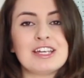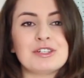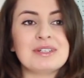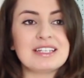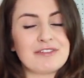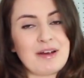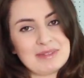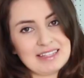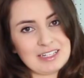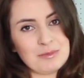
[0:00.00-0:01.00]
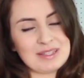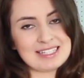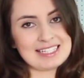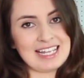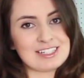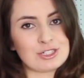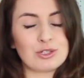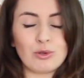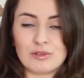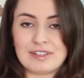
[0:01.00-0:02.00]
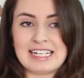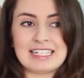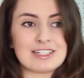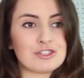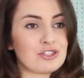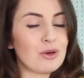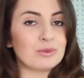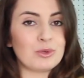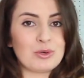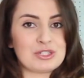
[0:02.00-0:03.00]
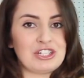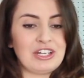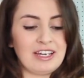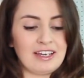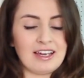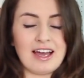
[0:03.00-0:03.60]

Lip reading: You need a fabric that can withstand chlorine, salt water,